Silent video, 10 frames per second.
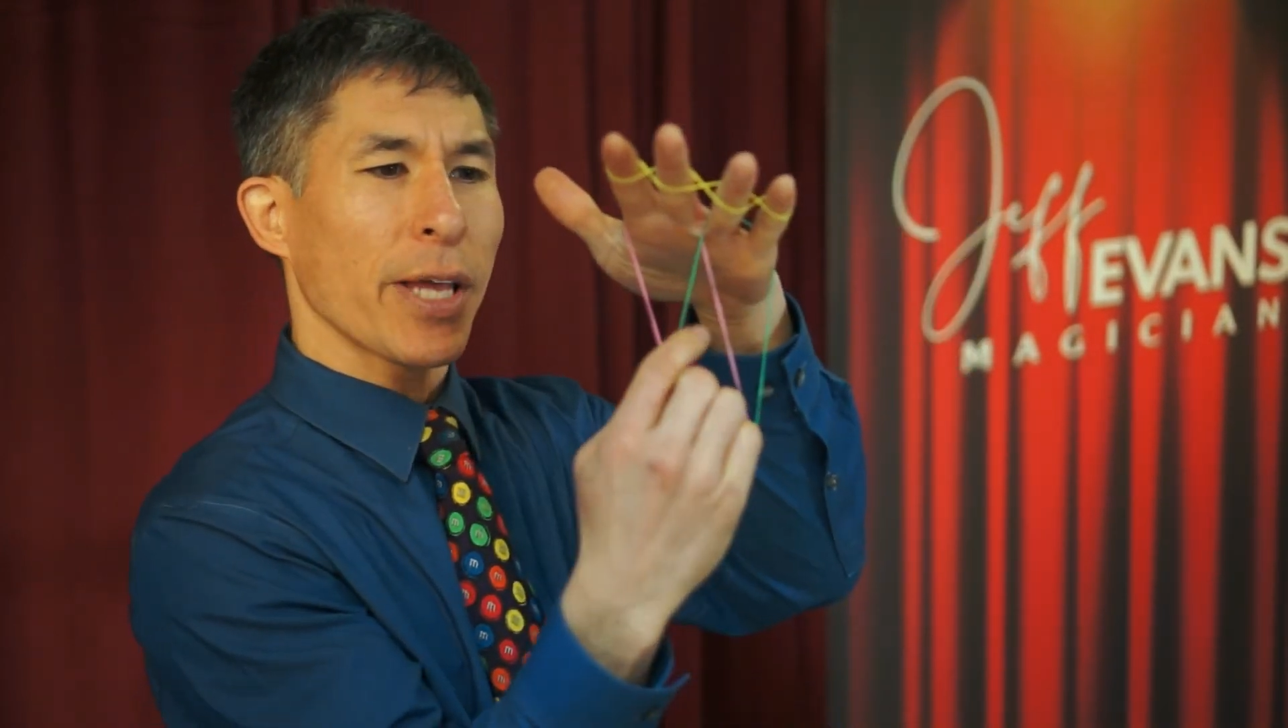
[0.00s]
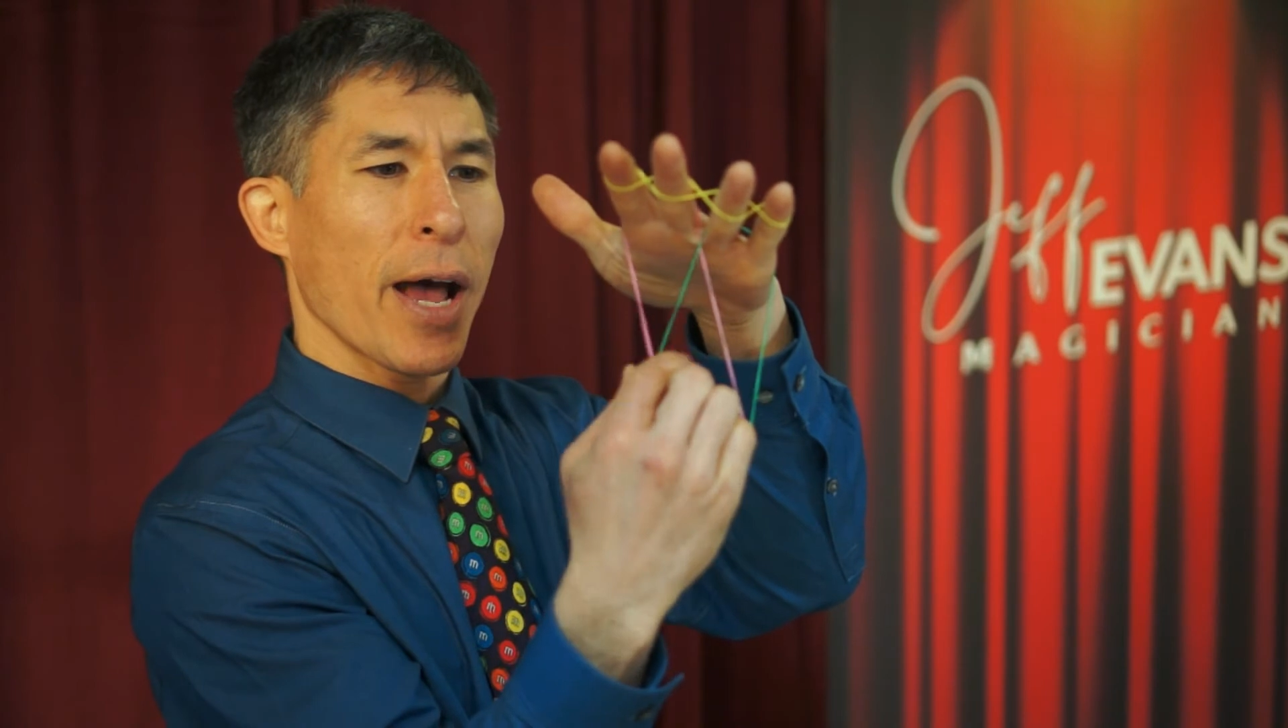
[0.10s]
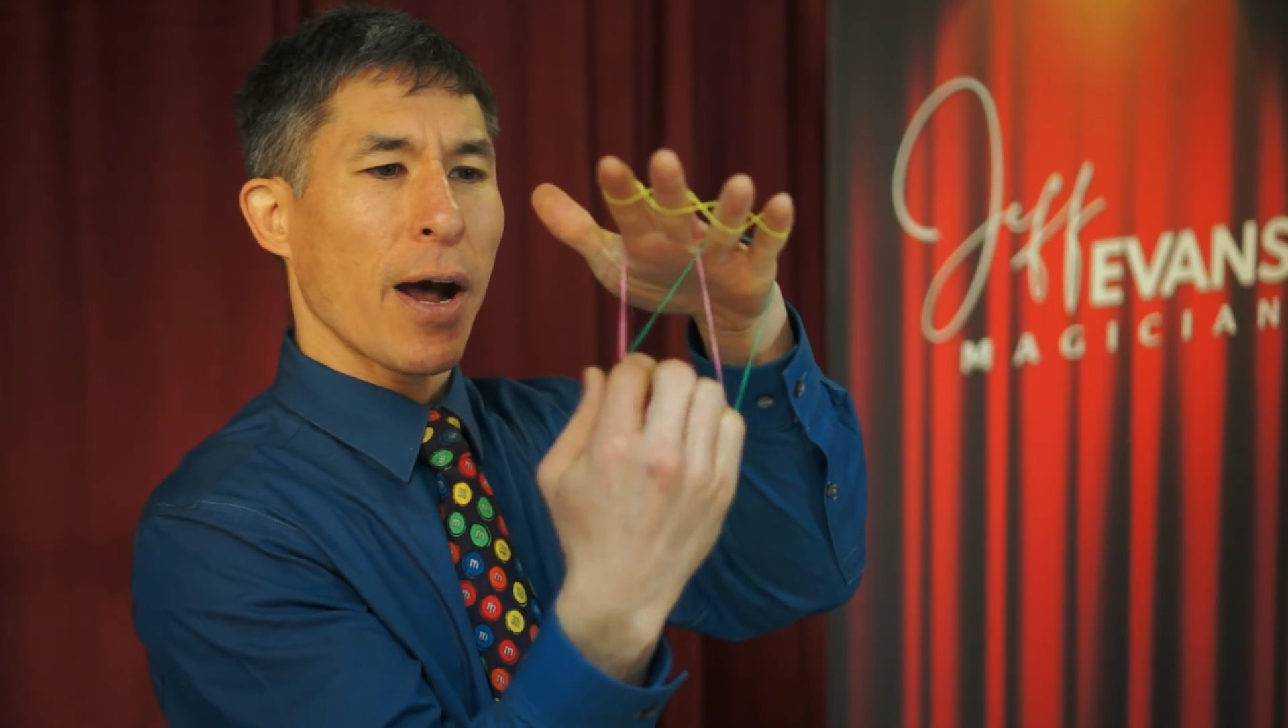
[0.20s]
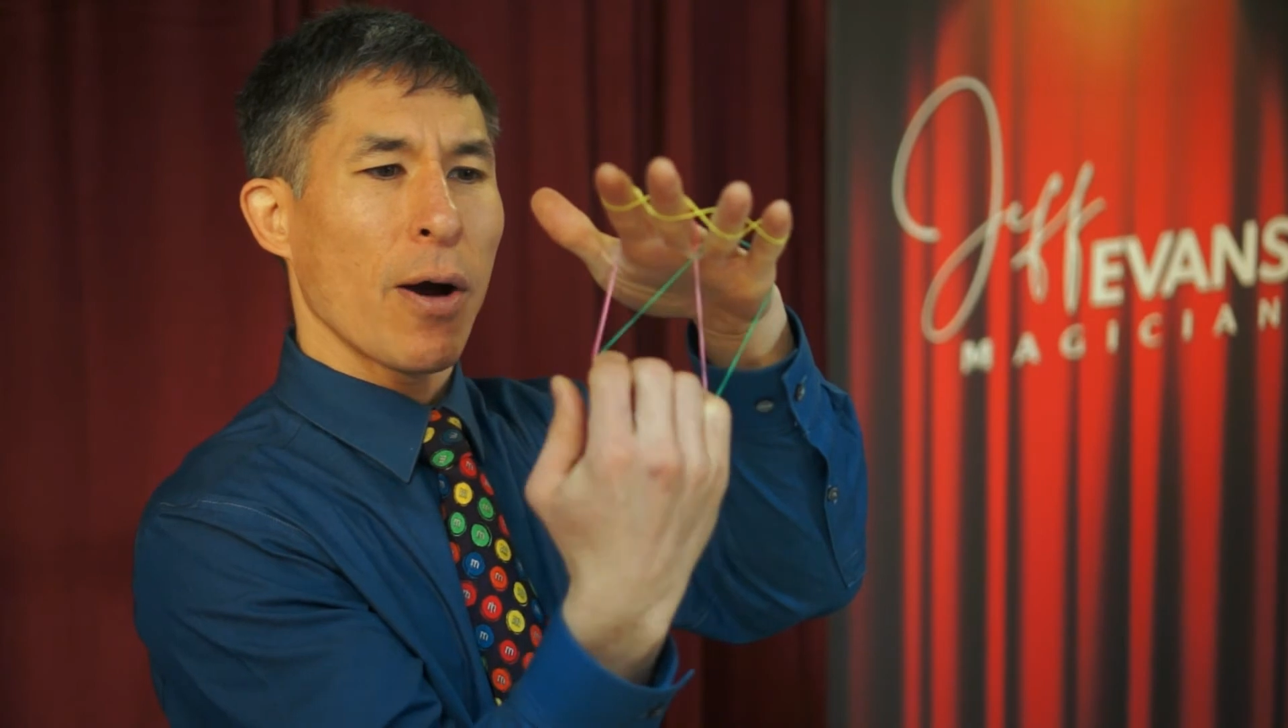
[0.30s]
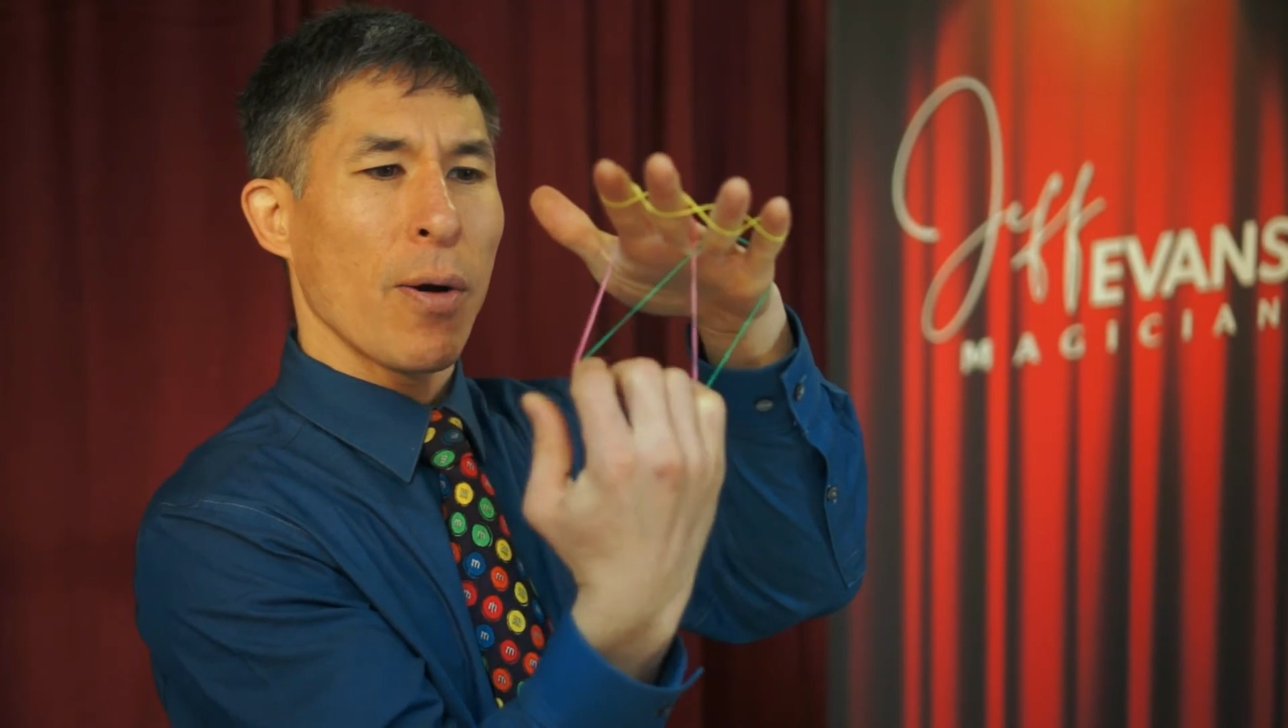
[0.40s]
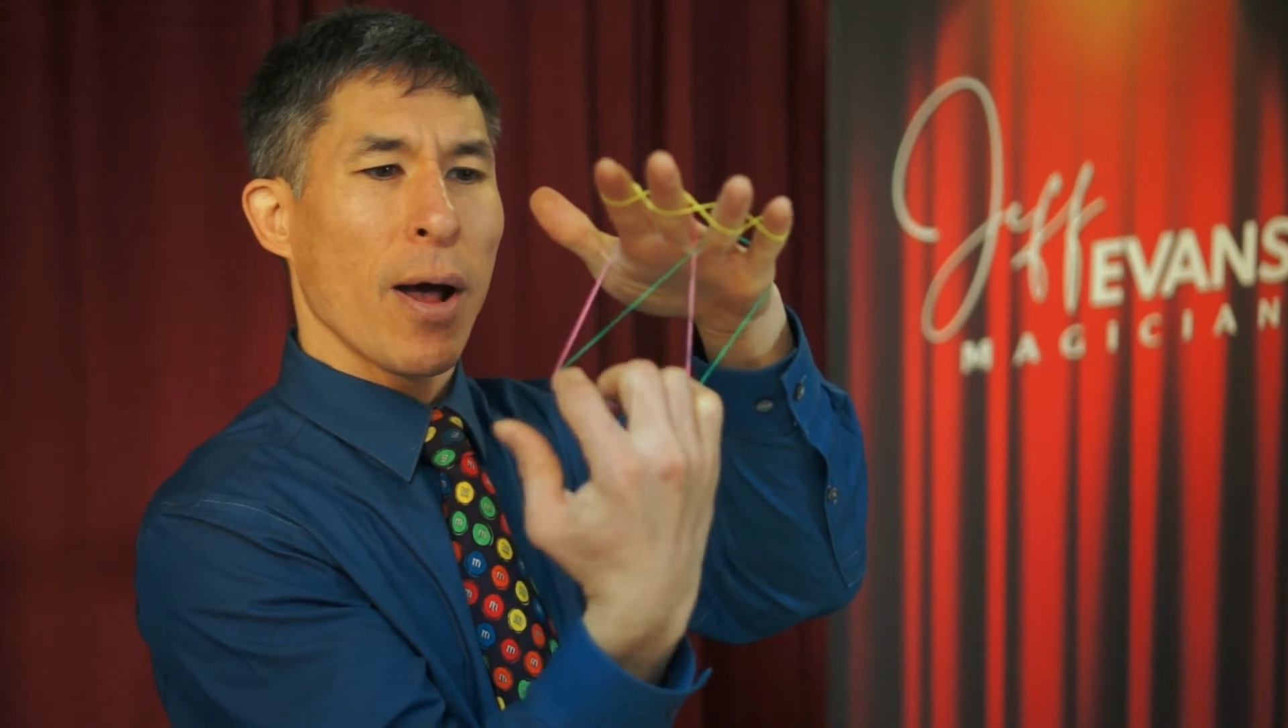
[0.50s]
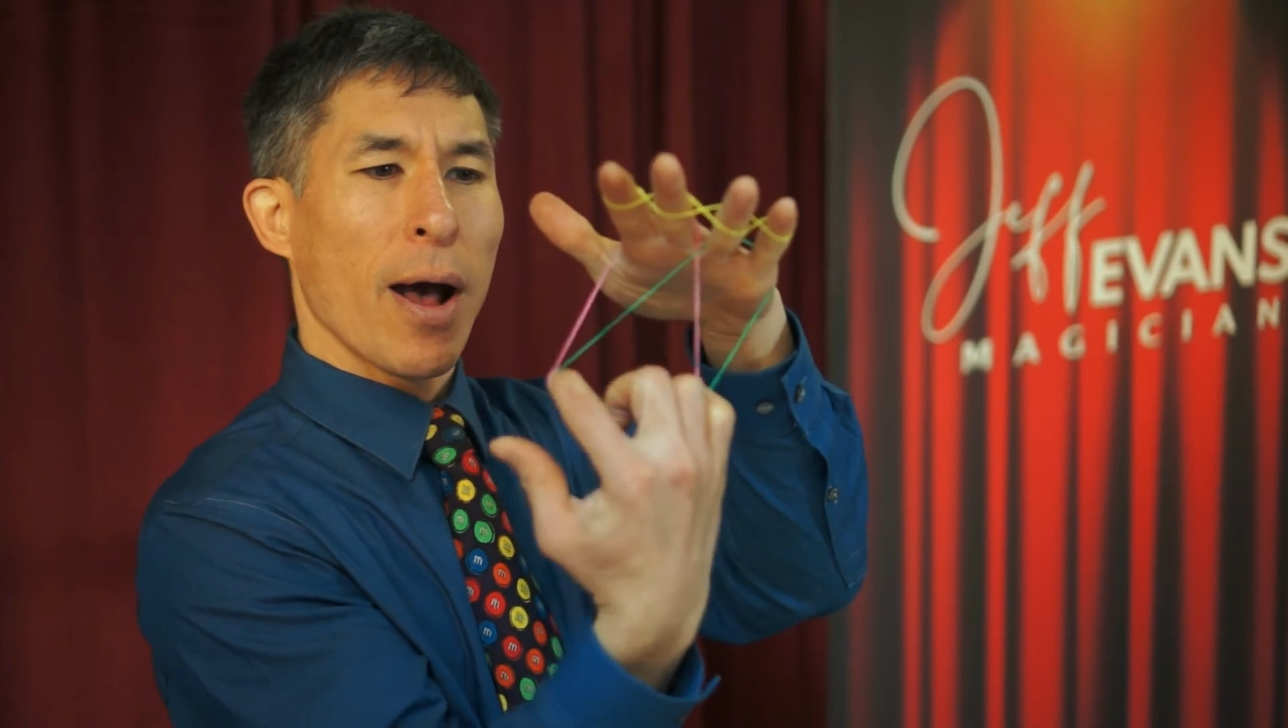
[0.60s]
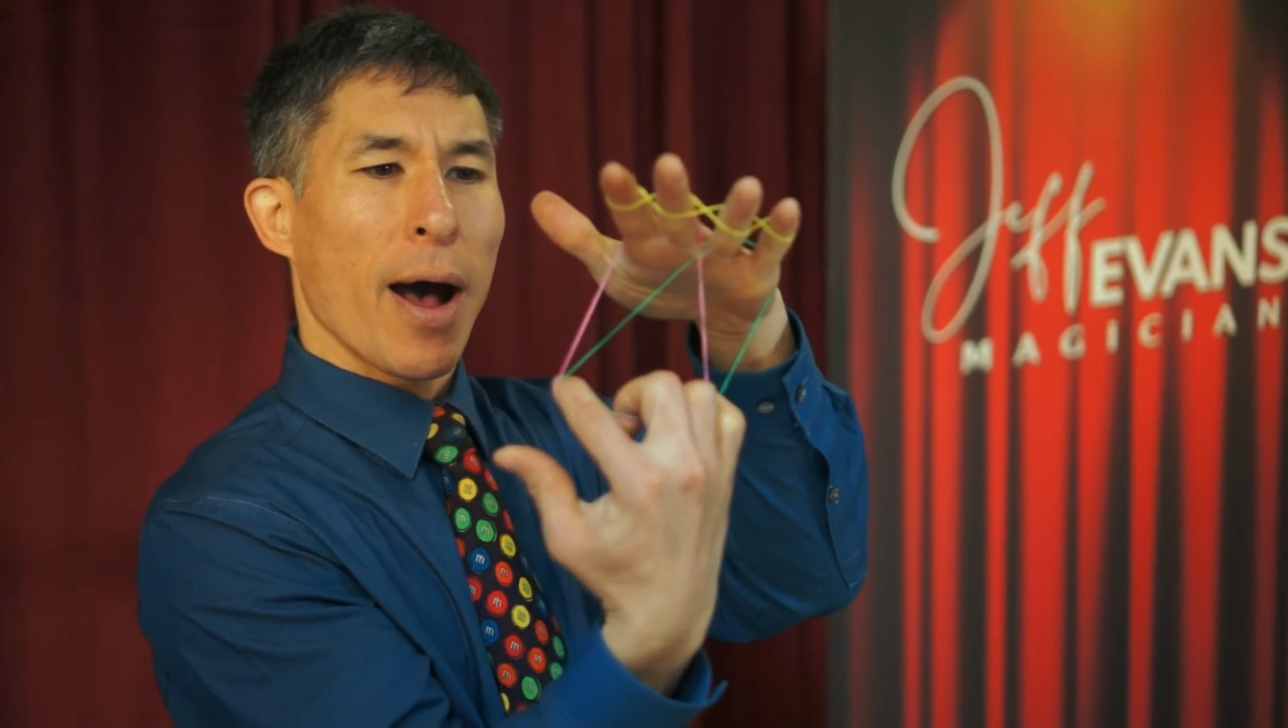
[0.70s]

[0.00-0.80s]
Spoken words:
how